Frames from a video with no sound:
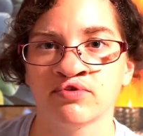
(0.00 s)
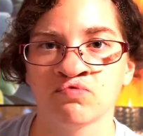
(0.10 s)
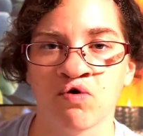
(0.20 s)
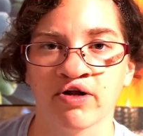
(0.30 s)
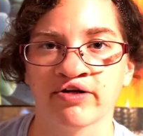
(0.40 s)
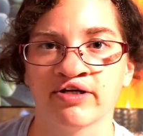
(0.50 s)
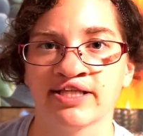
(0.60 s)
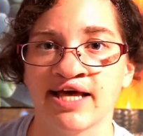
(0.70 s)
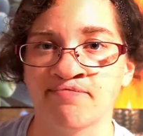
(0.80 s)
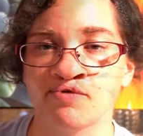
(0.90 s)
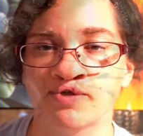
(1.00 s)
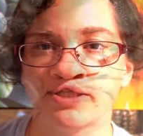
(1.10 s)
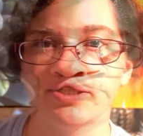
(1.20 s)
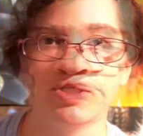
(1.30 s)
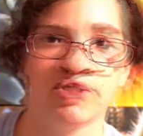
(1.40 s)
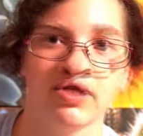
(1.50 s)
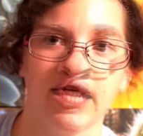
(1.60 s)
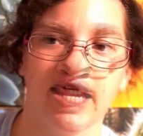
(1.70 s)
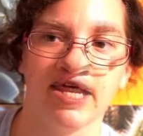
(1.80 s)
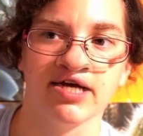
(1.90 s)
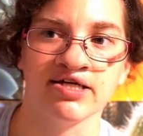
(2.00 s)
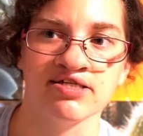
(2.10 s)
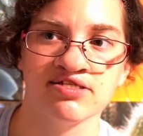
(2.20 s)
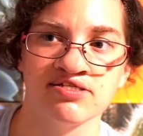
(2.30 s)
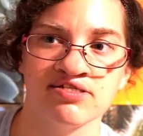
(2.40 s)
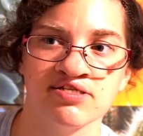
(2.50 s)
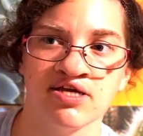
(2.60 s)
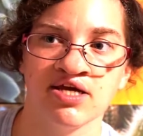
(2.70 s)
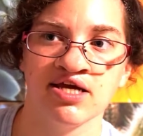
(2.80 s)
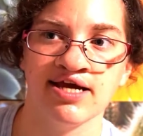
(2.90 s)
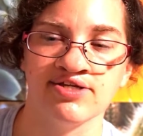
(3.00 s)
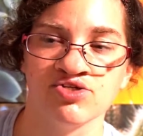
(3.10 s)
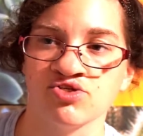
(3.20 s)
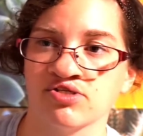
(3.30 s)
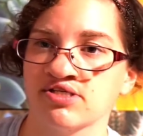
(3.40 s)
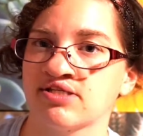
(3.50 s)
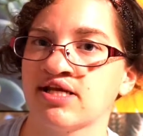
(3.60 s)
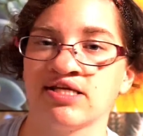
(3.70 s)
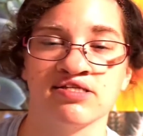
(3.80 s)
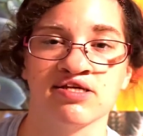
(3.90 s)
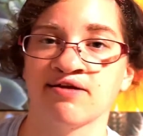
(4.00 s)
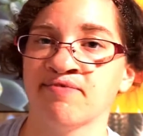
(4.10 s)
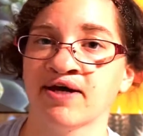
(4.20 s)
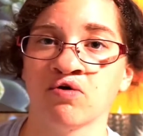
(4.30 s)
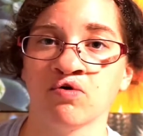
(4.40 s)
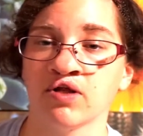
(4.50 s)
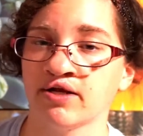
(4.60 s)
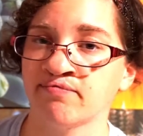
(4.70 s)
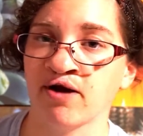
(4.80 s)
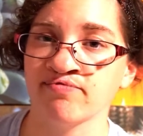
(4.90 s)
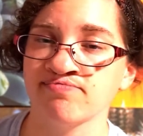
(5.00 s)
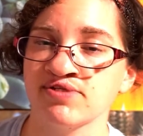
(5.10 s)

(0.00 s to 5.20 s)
water at that point, and it's gonna make a whole lot of problems.